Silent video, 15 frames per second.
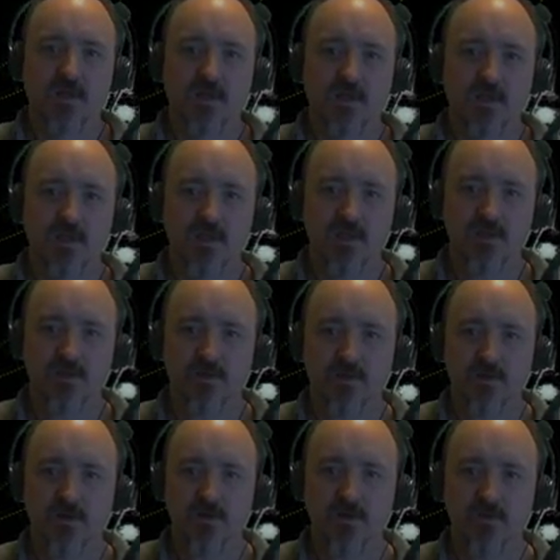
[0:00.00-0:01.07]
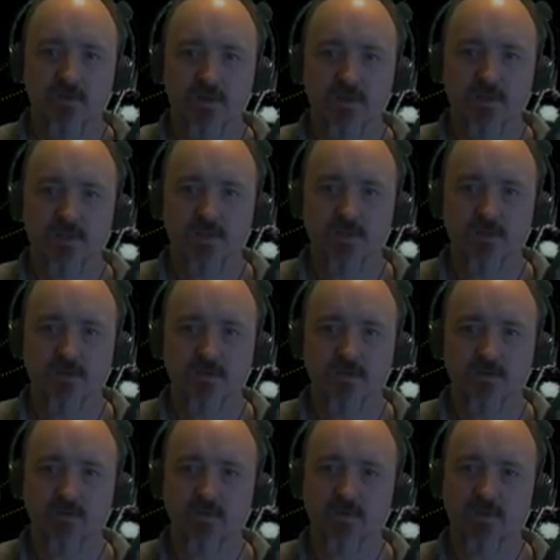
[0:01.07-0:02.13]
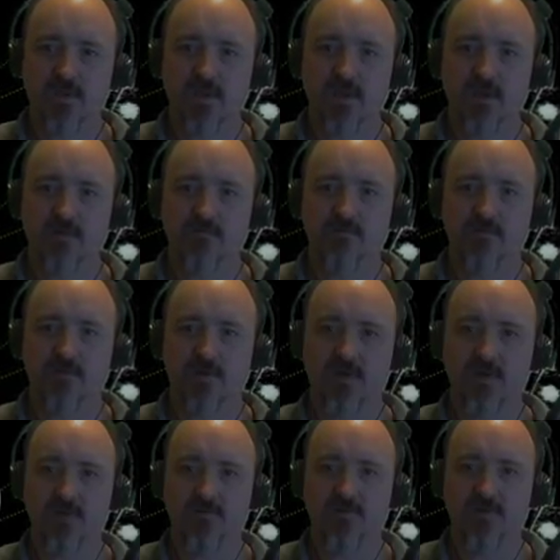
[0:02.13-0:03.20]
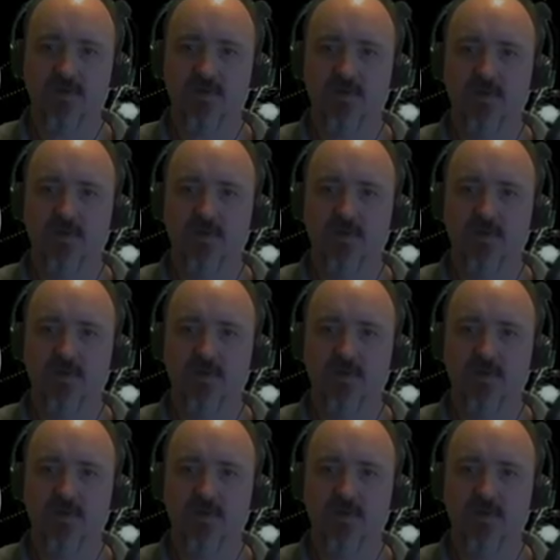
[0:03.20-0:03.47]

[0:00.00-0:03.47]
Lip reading: And our current, we only have 100